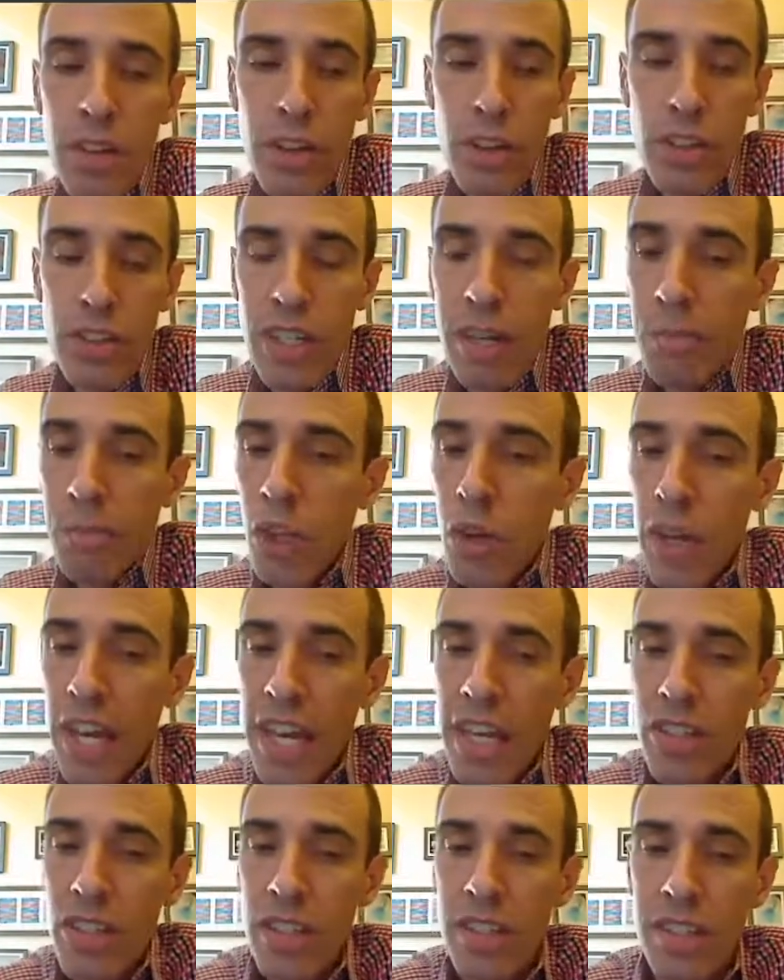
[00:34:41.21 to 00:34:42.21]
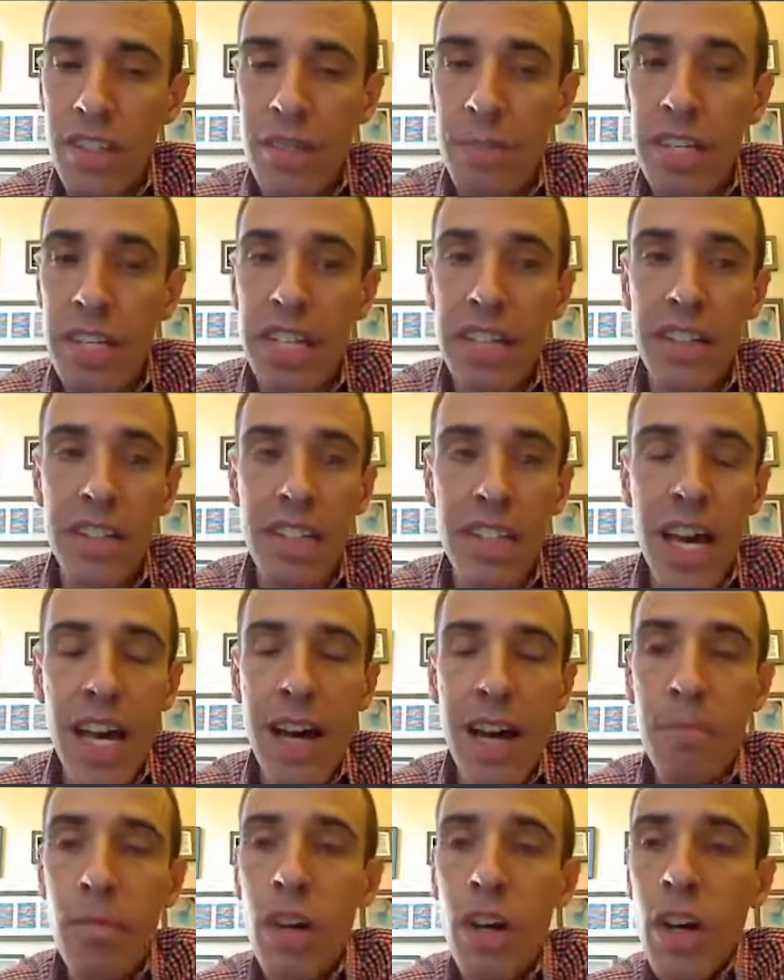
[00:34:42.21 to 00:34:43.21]
There are some locations in the
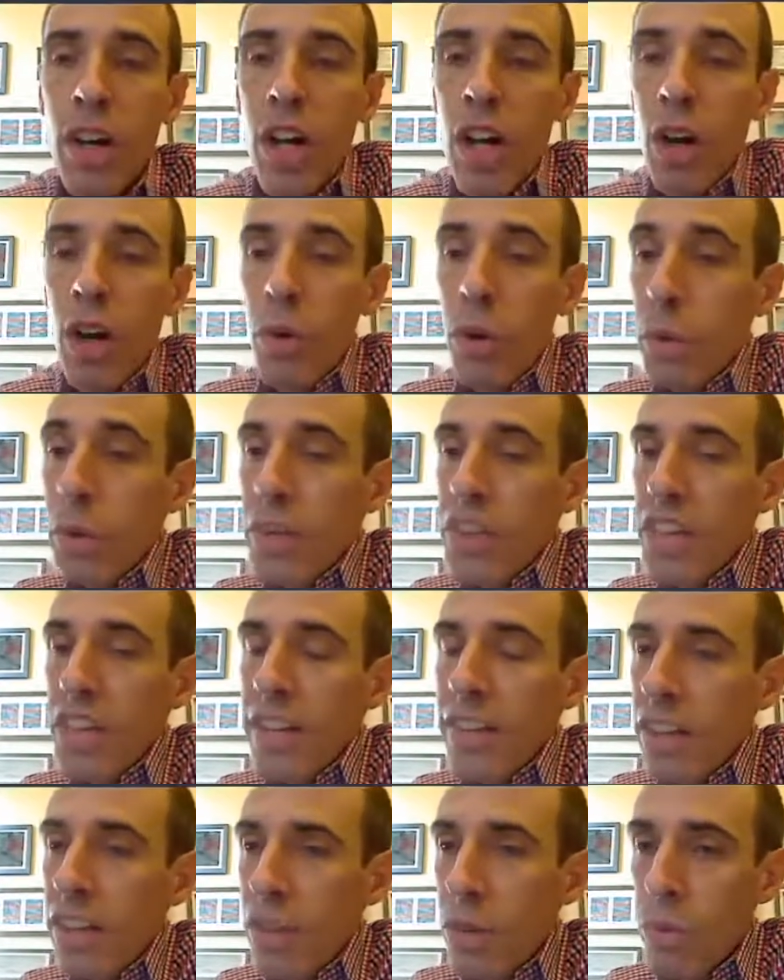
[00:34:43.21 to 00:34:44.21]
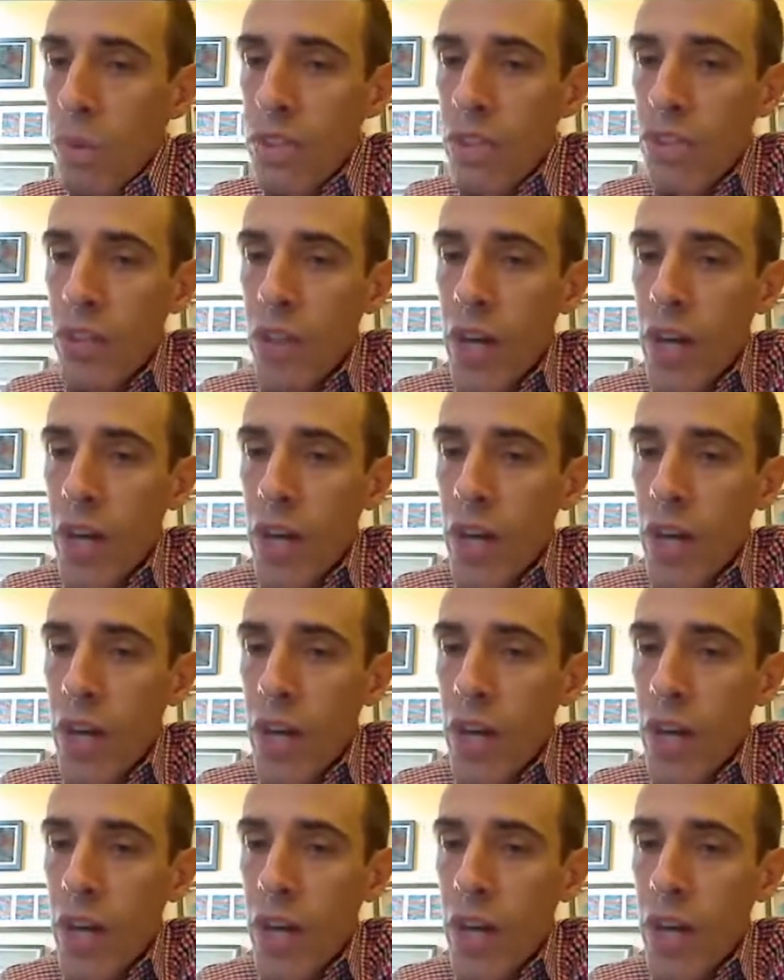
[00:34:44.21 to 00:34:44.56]
PETM where we think that there was a